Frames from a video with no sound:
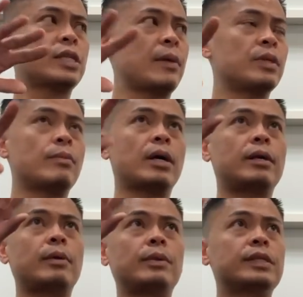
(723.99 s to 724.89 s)
type in the
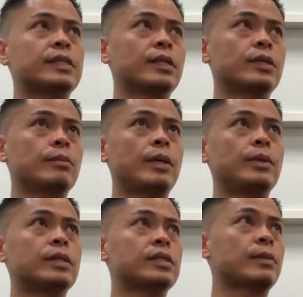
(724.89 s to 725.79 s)
body, maybe the signet
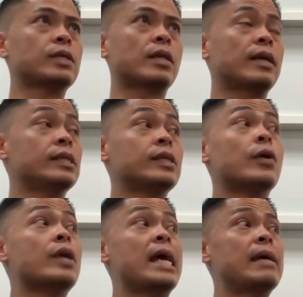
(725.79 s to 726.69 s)
maybe the subject line is
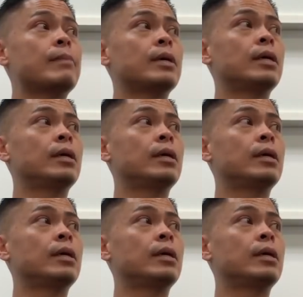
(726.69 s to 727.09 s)
their name.